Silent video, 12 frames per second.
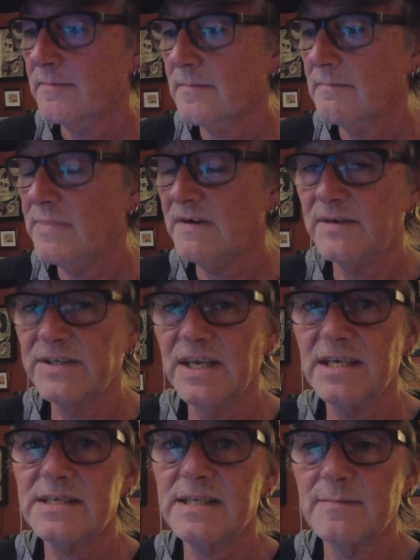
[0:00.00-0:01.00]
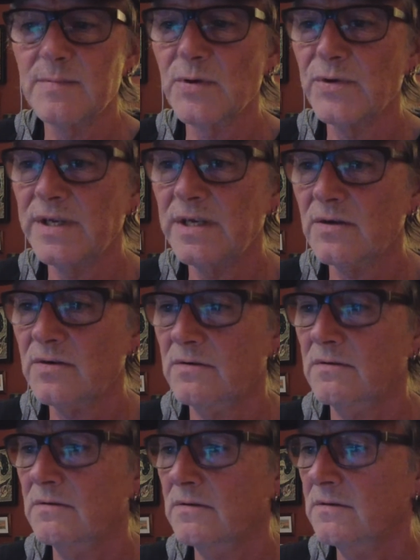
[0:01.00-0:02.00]
Bit of a dynasty brewing here.
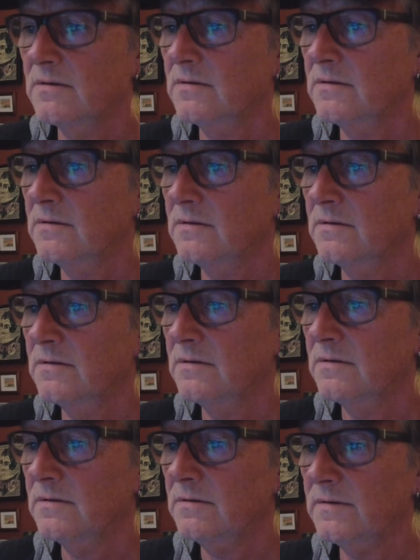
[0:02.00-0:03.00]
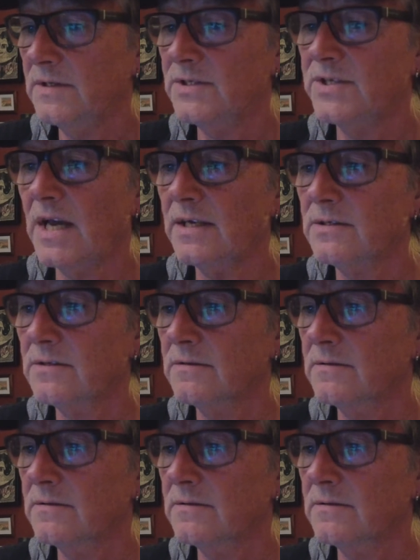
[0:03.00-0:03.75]
These guys.